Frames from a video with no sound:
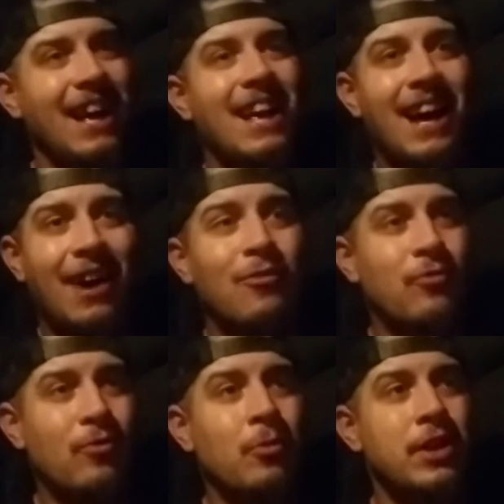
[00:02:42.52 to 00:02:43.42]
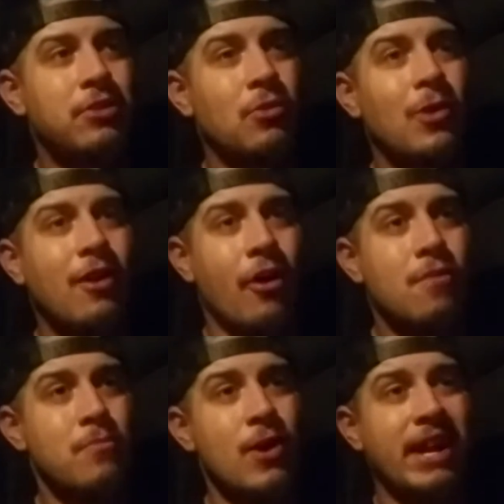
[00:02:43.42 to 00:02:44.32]
I've went through one
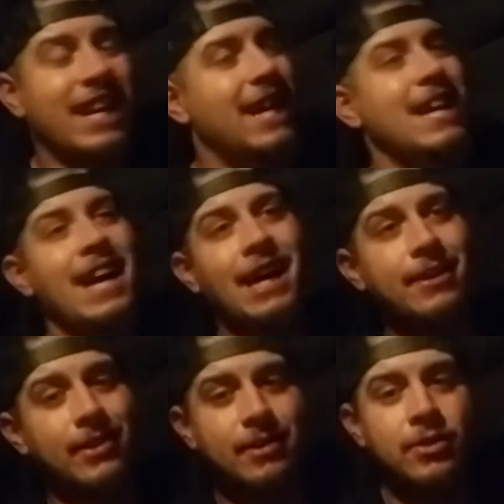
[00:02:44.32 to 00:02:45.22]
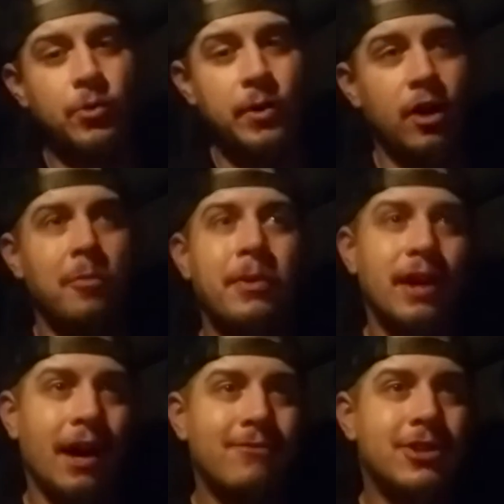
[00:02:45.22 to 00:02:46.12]
heartbreak and I didn't handle it too well,
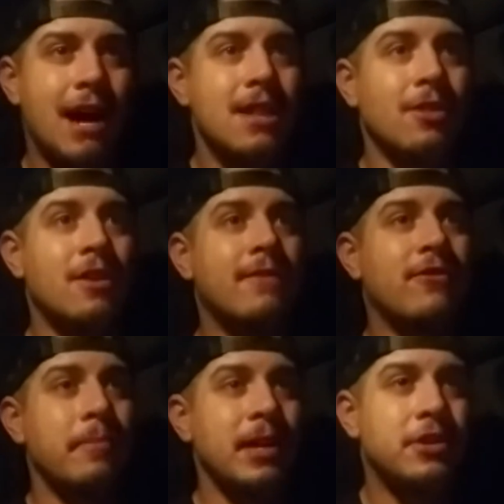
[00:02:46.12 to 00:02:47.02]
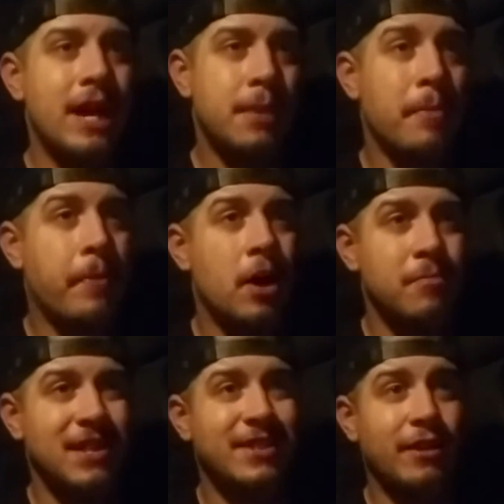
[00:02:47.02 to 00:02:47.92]
but I've tried to learn from it and tried to prepare
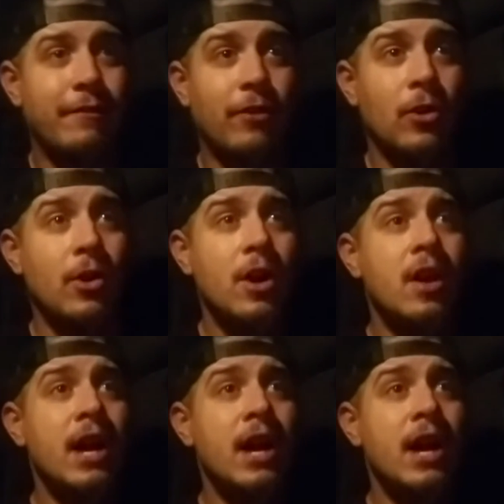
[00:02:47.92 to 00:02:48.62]
myself for